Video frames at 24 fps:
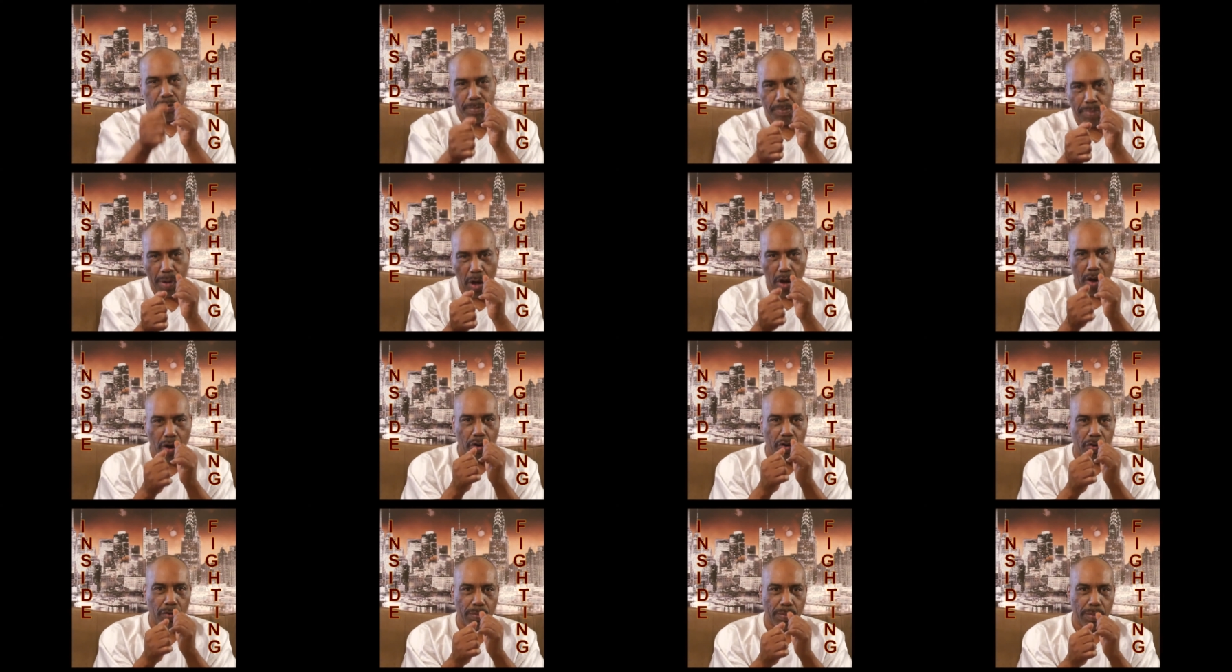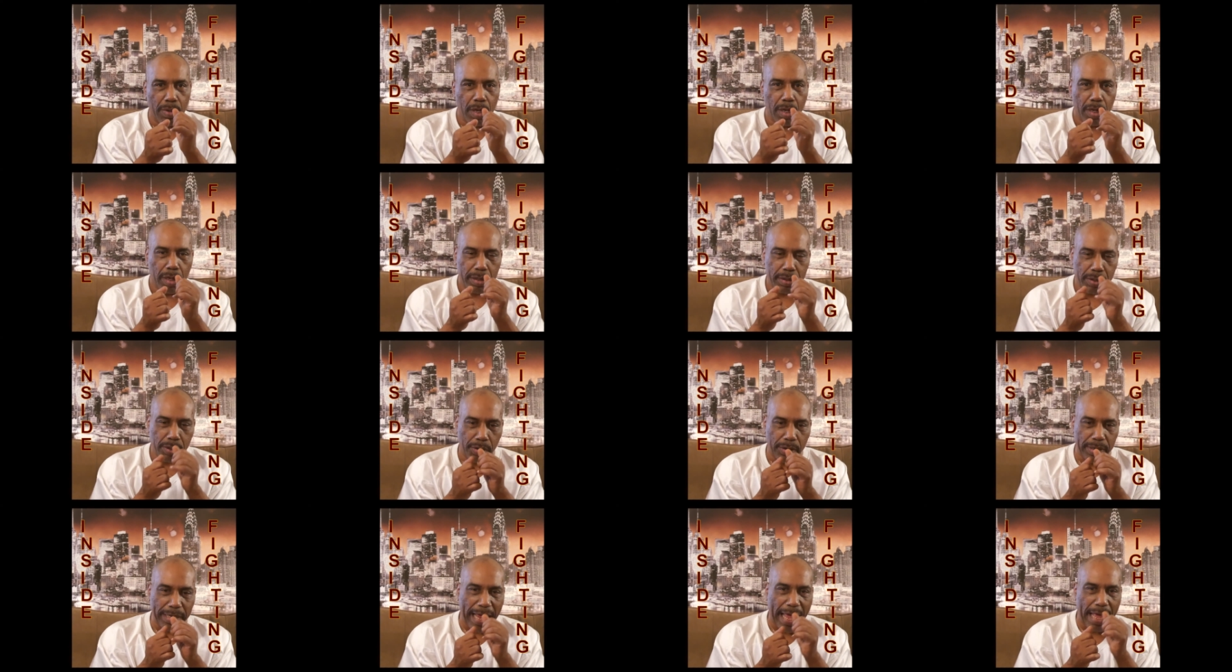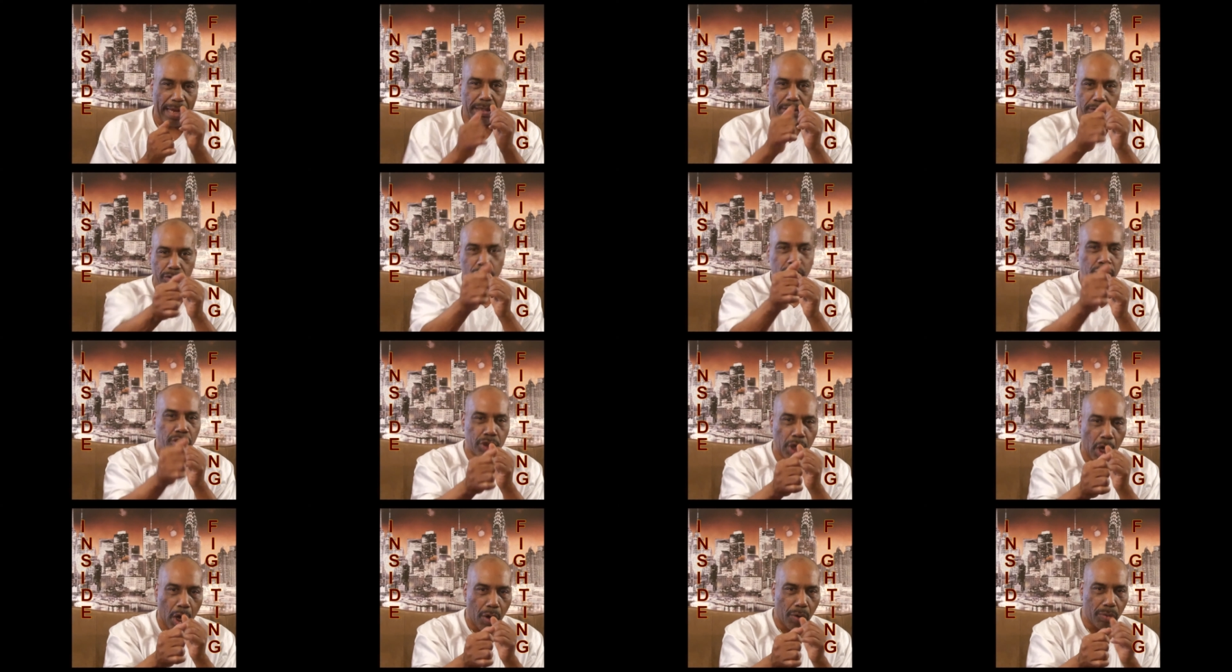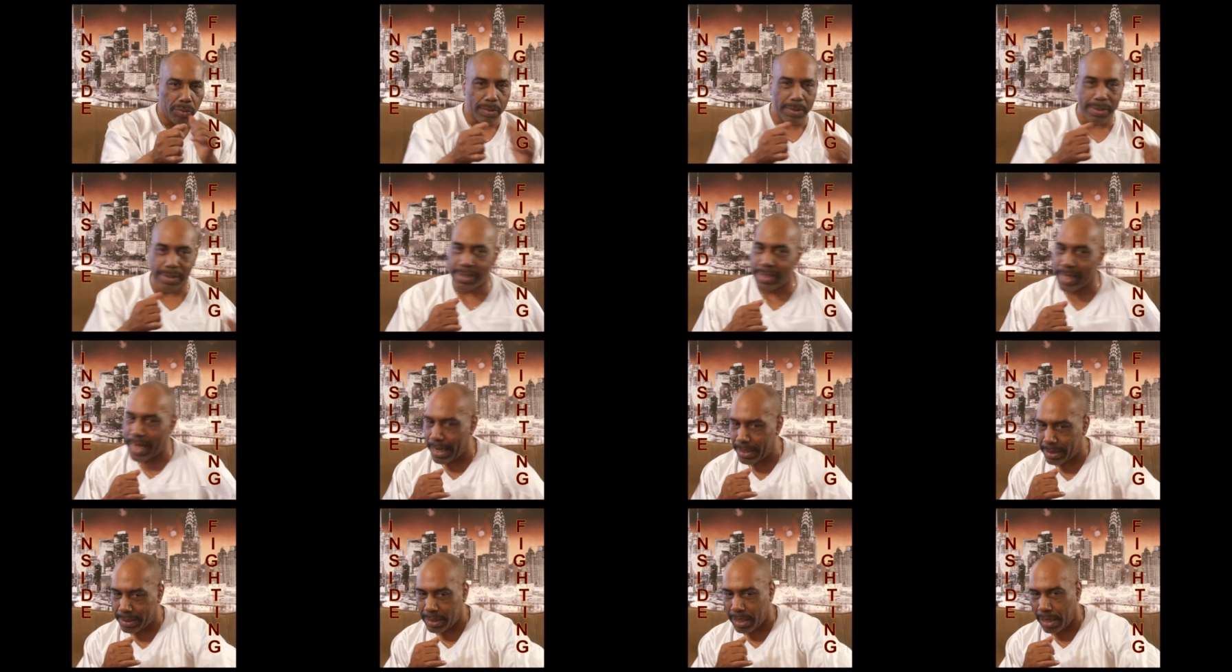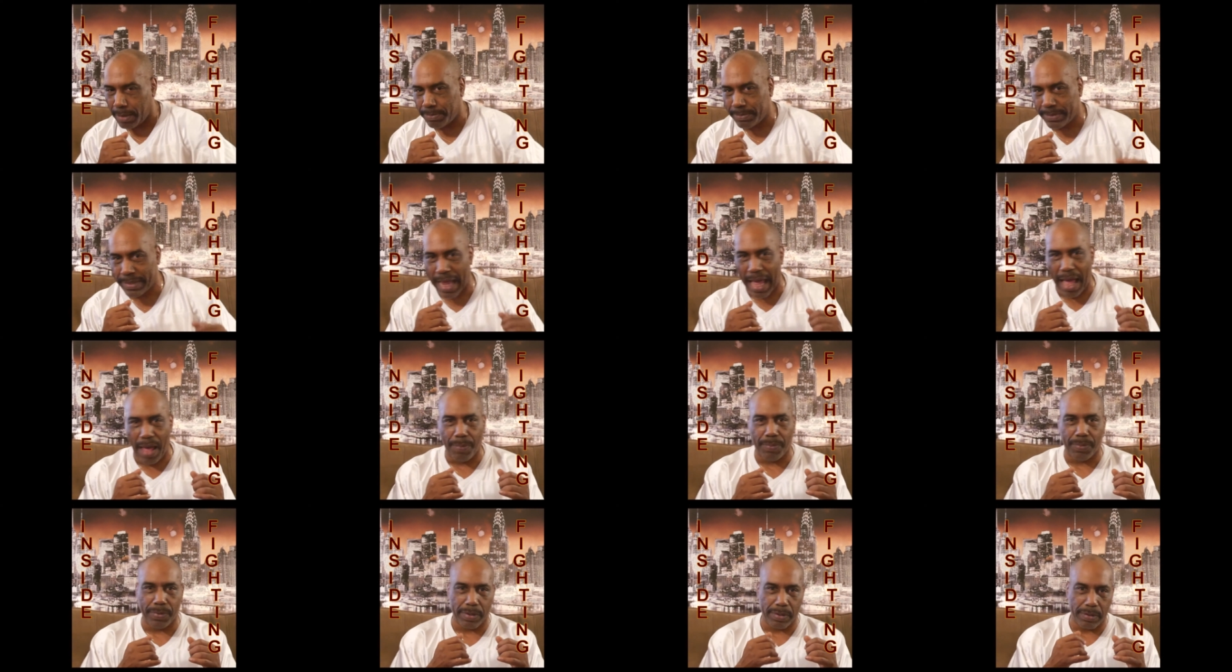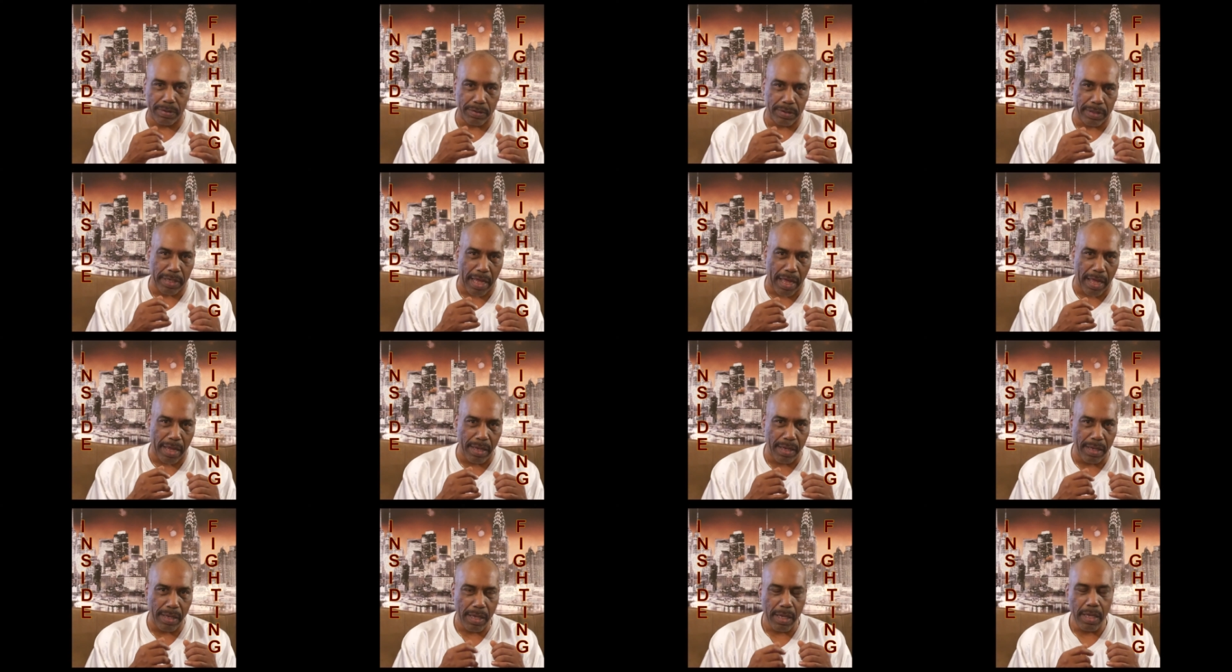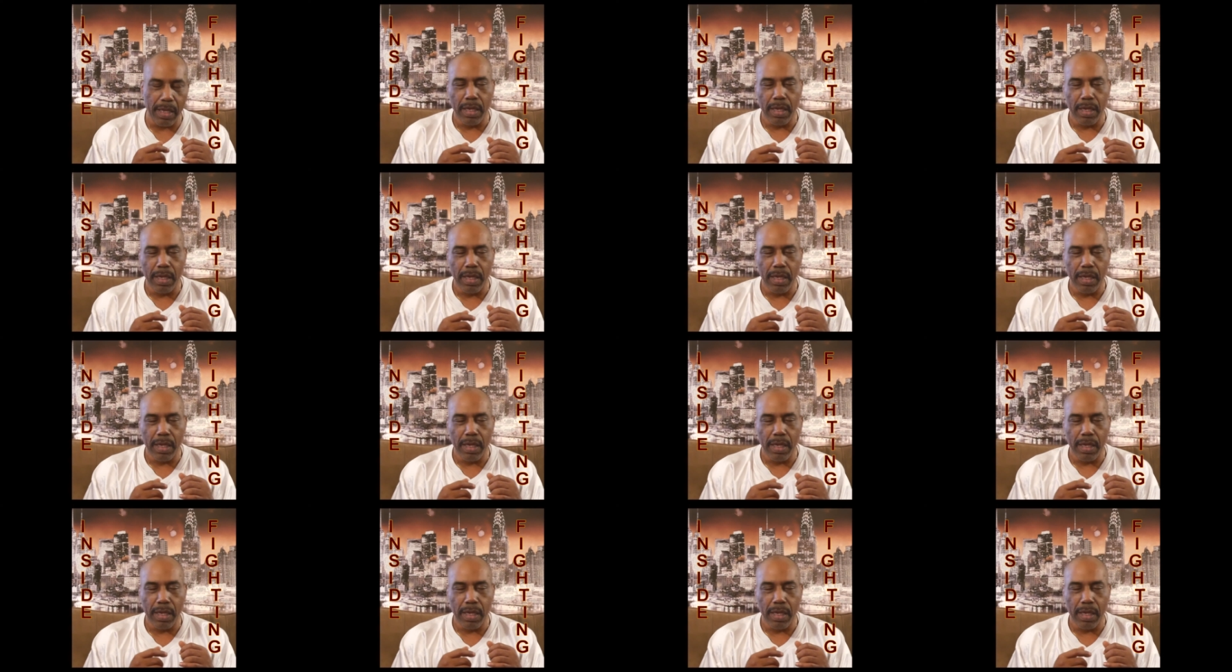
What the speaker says: Boom. So that jolt sets up that one, okay?